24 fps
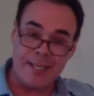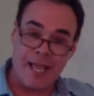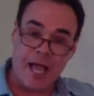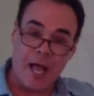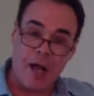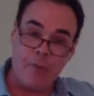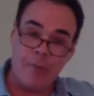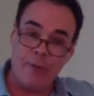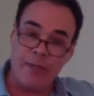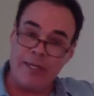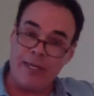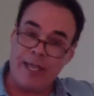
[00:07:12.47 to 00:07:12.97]

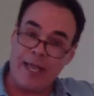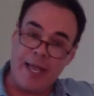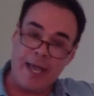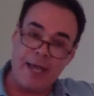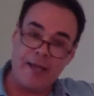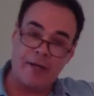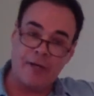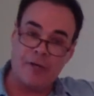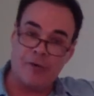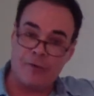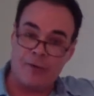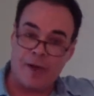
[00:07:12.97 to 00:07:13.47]
how we
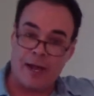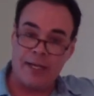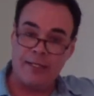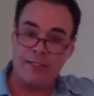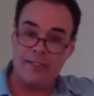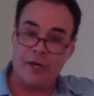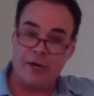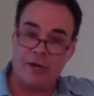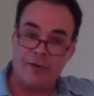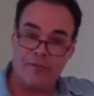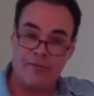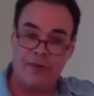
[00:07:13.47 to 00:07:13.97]

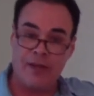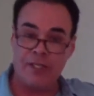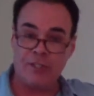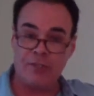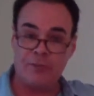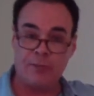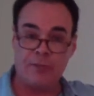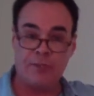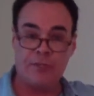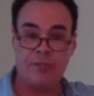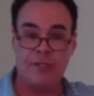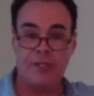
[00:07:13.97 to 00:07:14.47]
categorize our
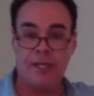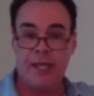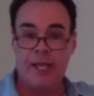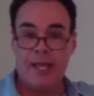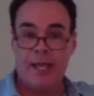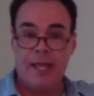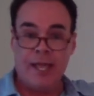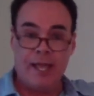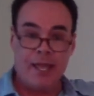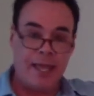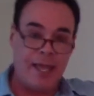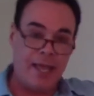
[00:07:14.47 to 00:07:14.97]
investments,
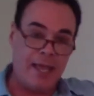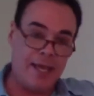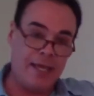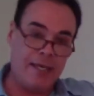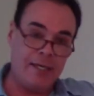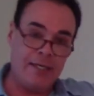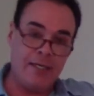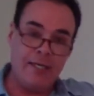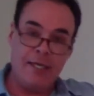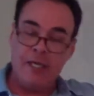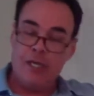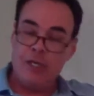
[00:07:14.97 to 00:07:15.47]

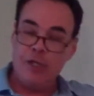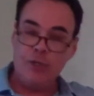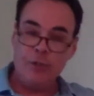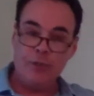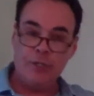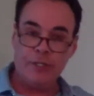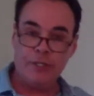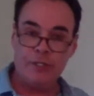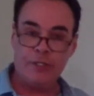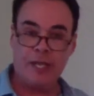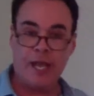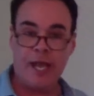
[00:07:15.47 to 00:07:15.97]
and you
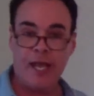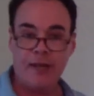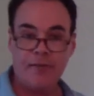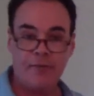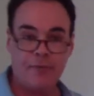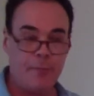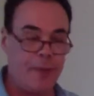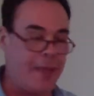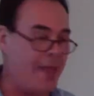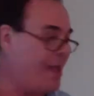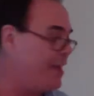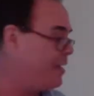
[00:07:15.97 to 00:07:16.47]
can kind of
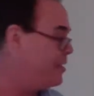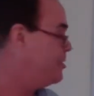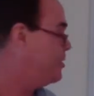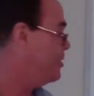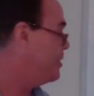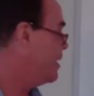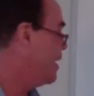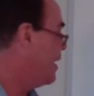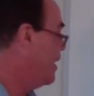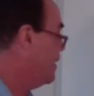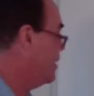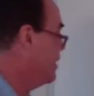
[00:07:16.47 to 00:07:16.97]

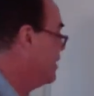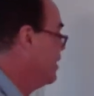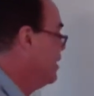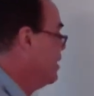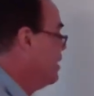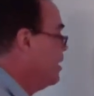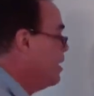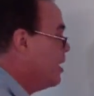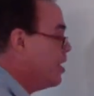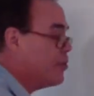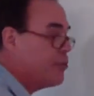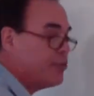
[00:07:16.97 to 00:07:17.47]
imagine like
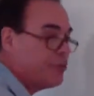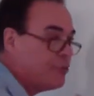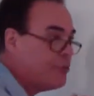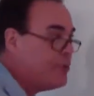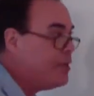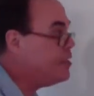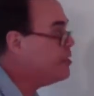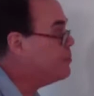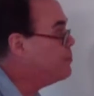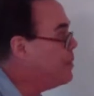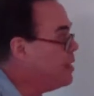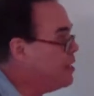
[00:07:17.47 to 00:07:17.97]
a
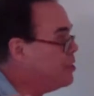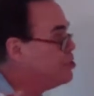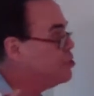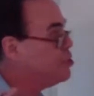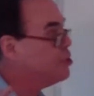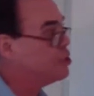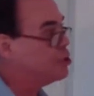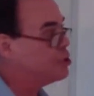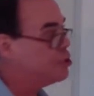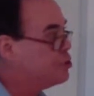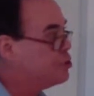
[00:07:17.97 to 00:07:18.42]
three-dimensional